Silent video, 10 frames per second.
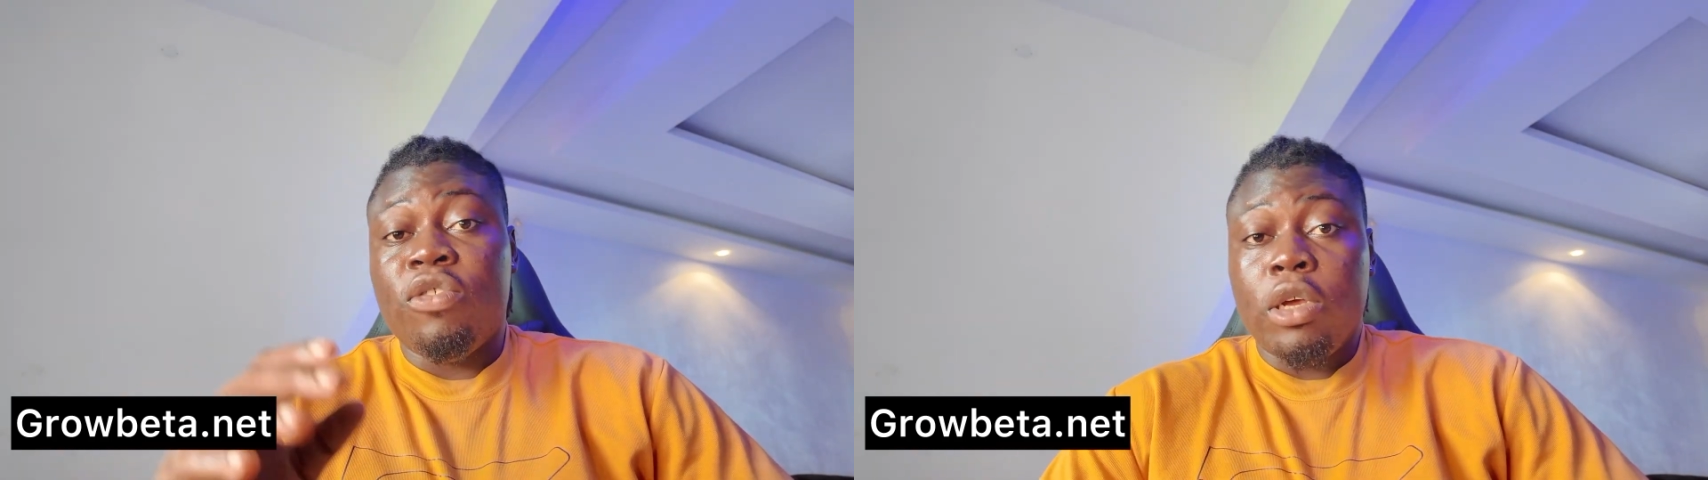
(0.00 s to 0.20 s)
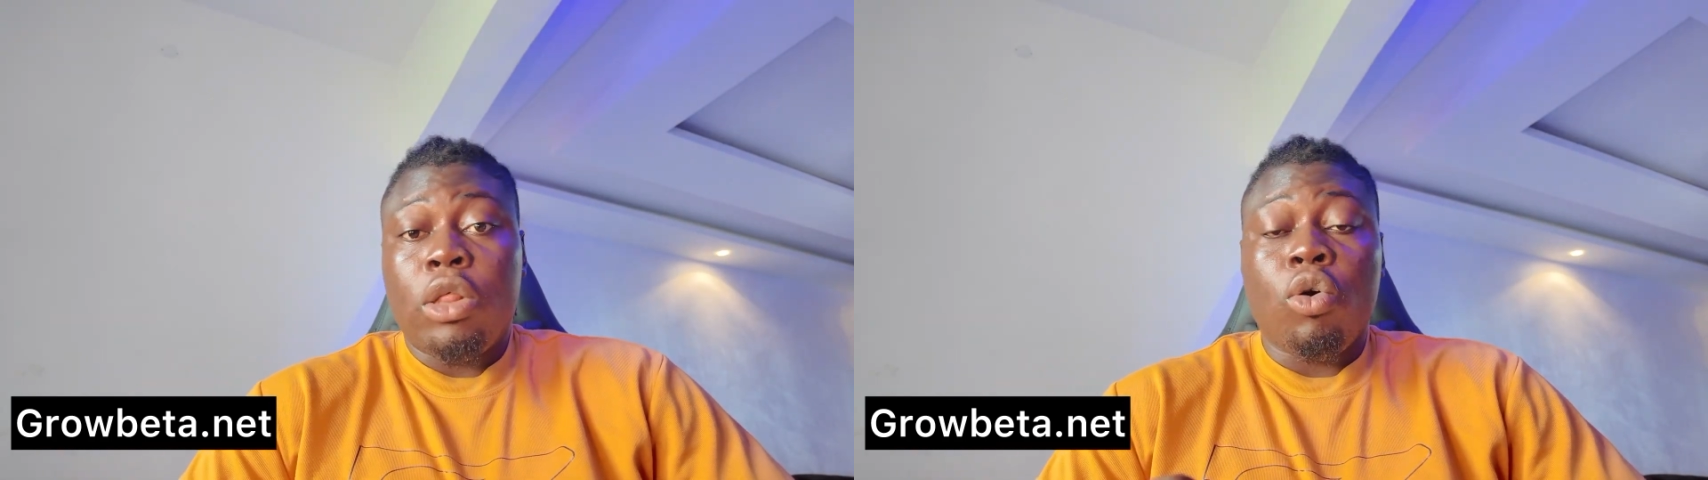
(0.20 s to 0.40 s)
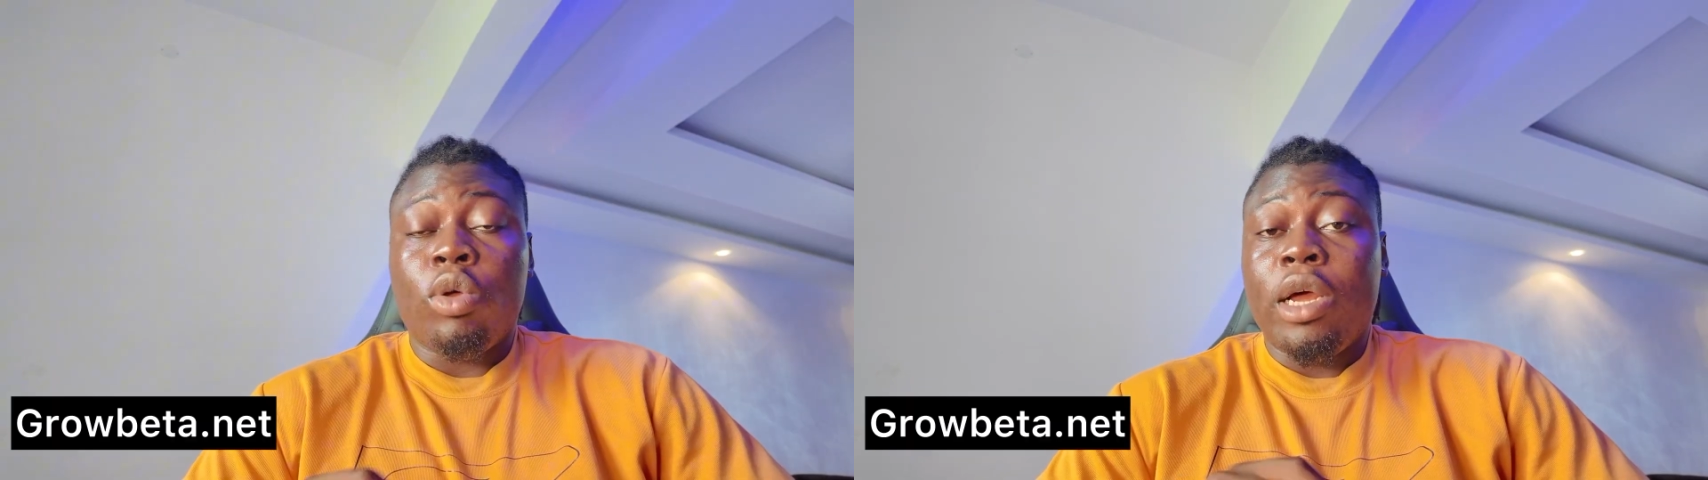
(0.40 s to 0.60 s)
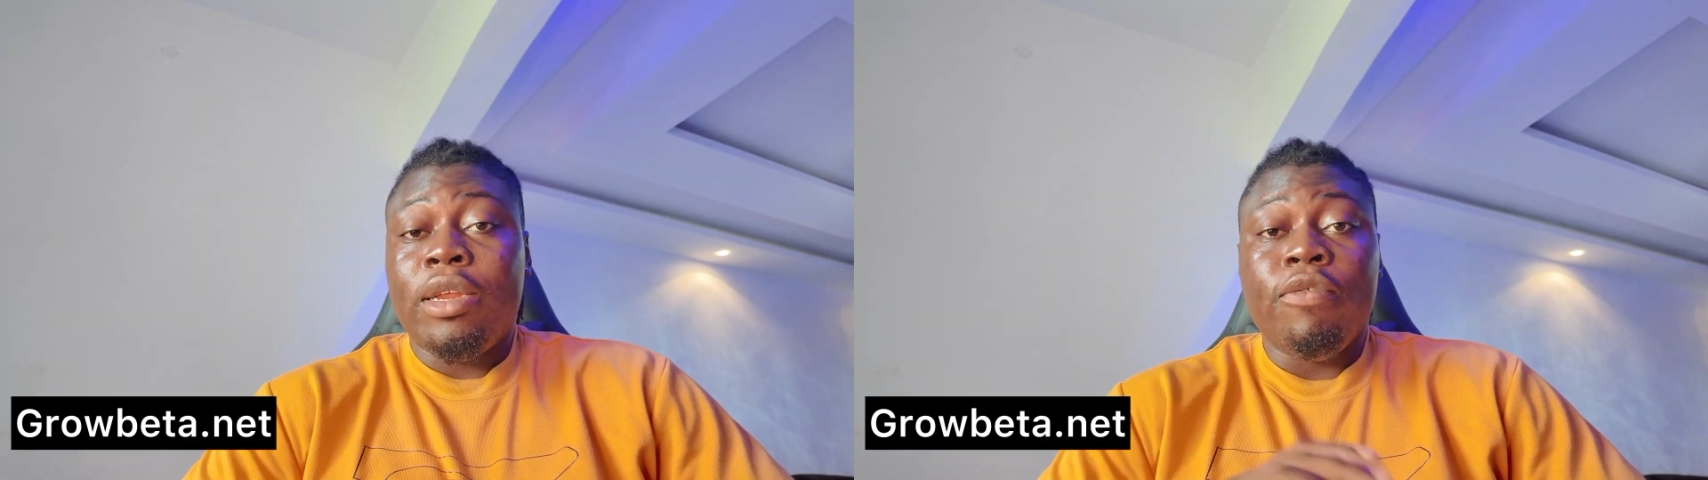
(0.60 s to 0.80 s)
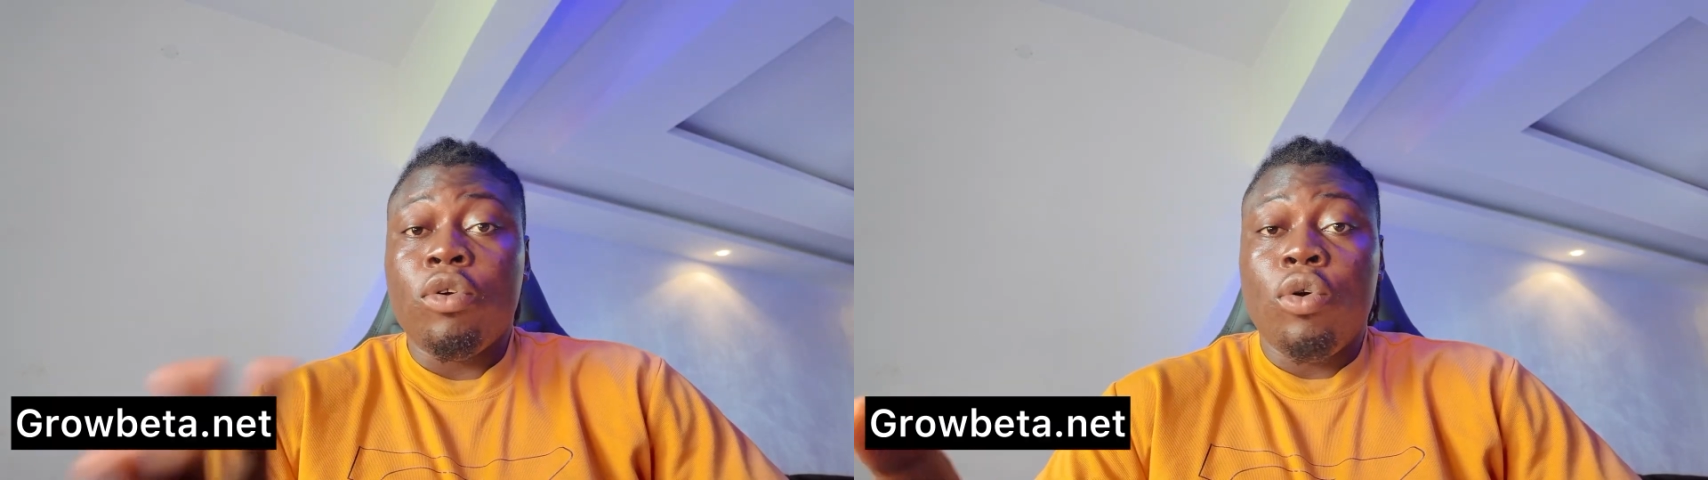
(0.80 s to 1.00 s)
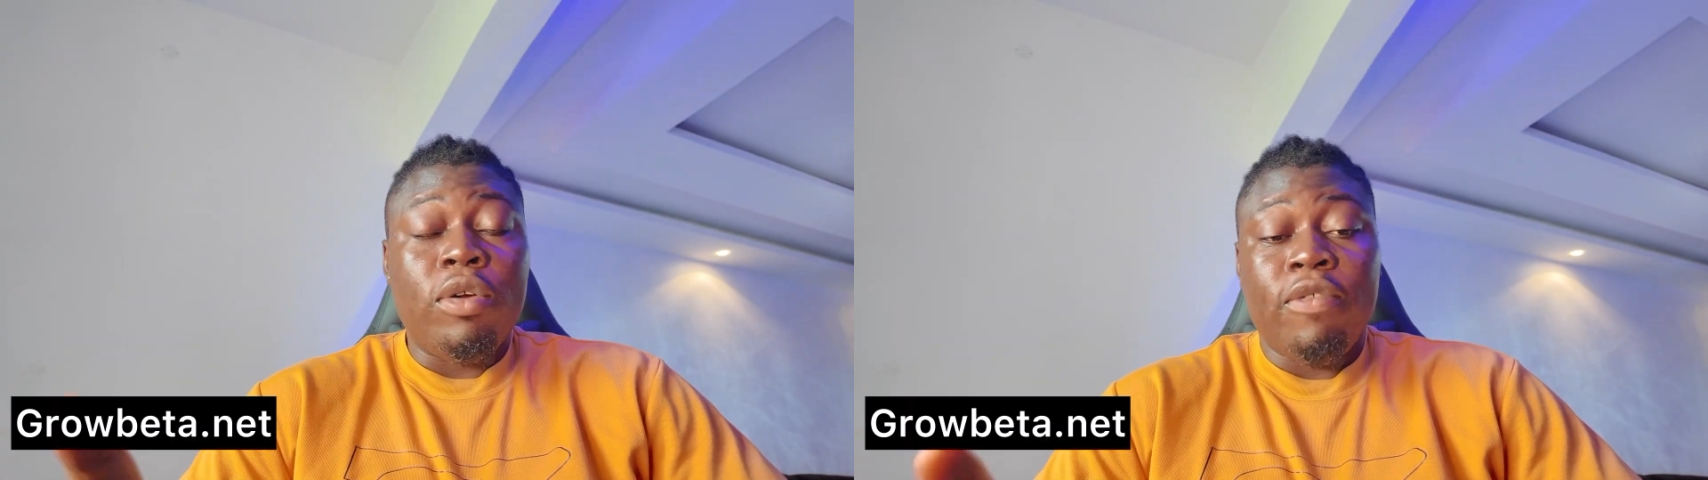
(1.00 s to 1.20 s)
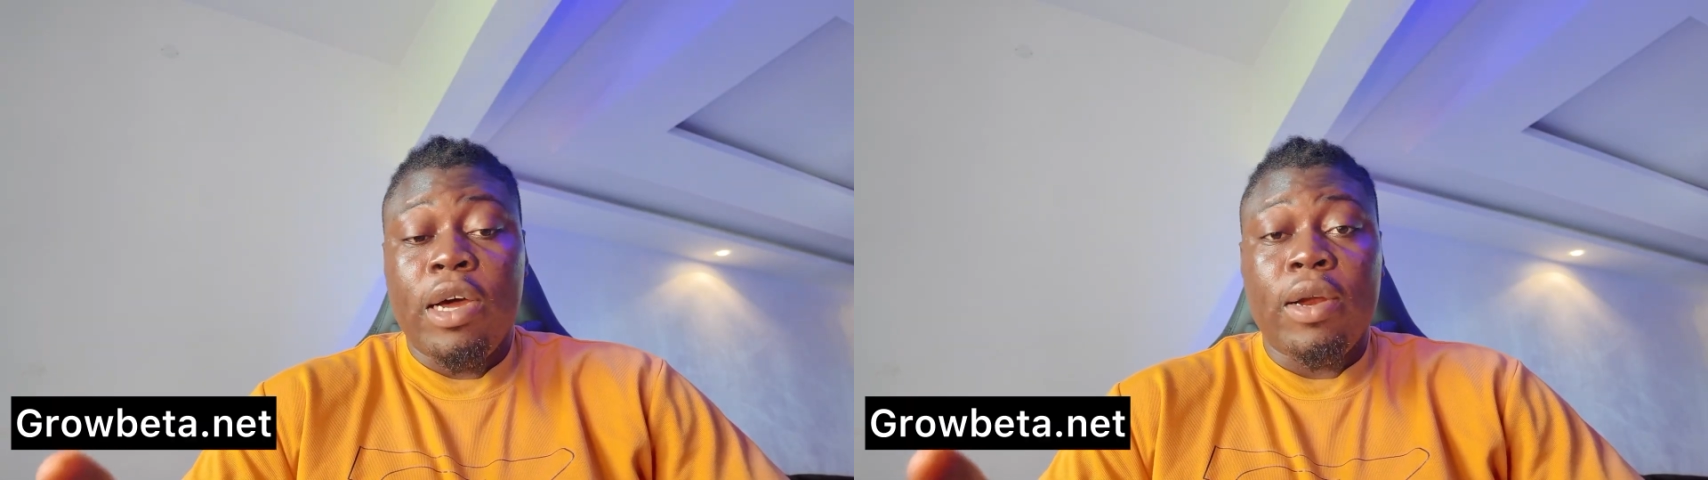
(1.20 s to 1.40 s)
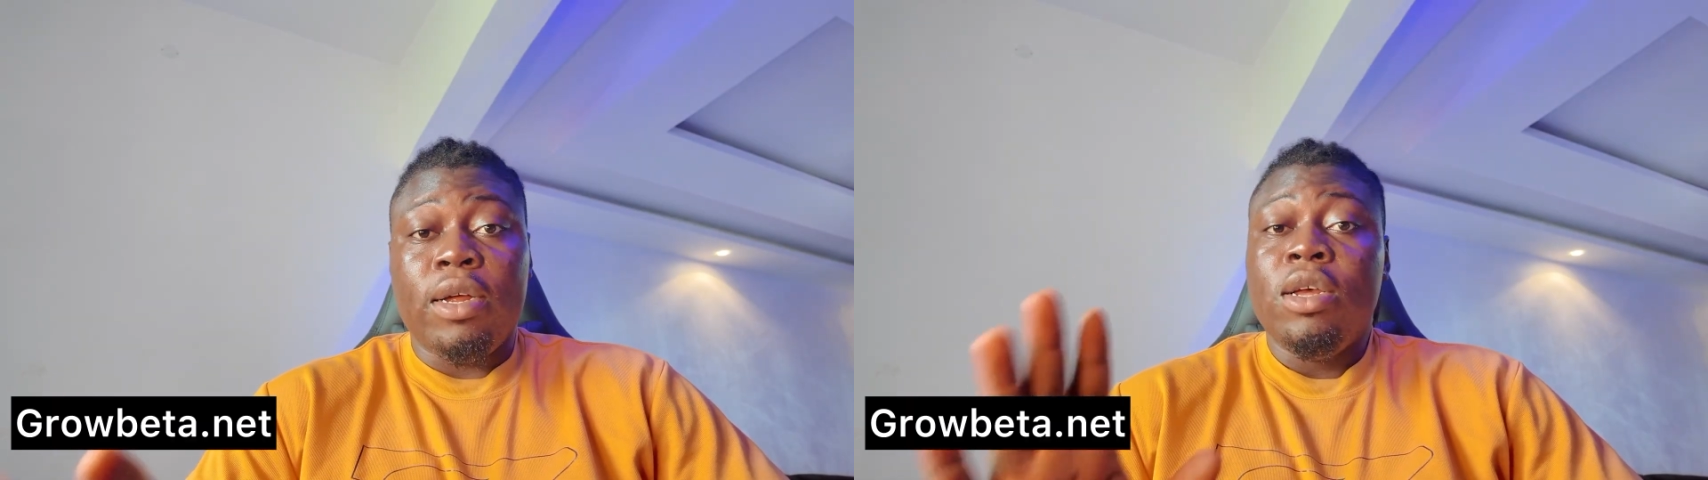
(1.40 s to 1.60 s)
on TikTok without even going
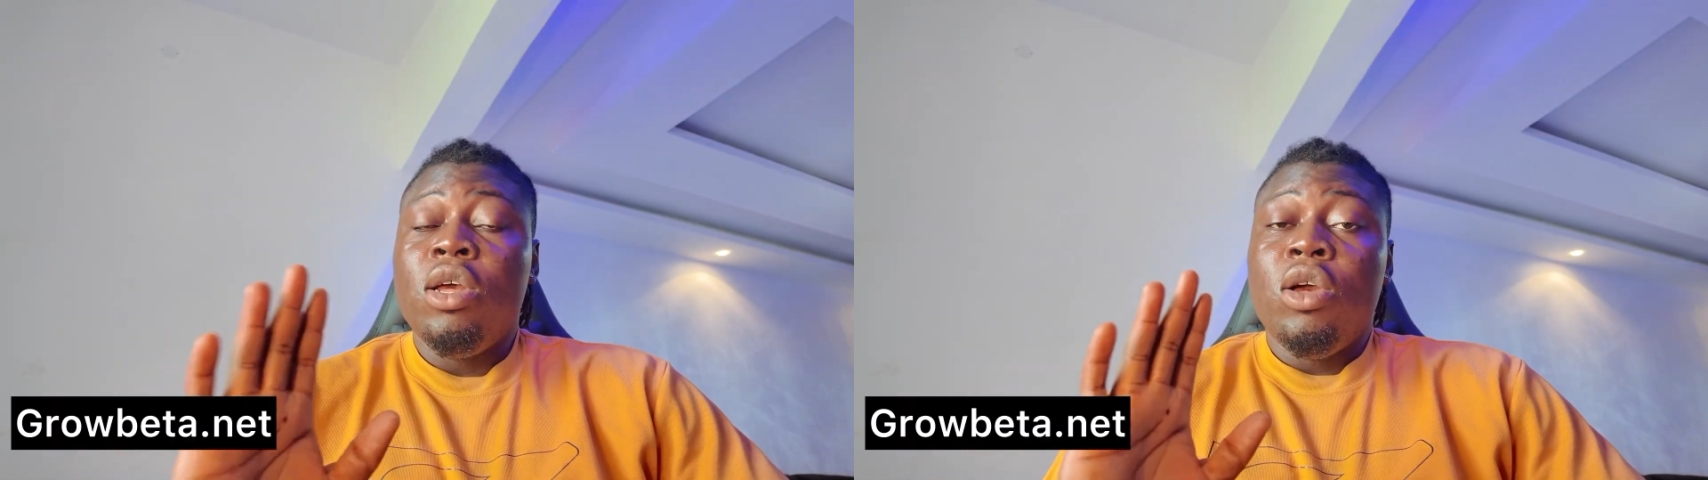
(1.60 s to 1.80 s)
viral.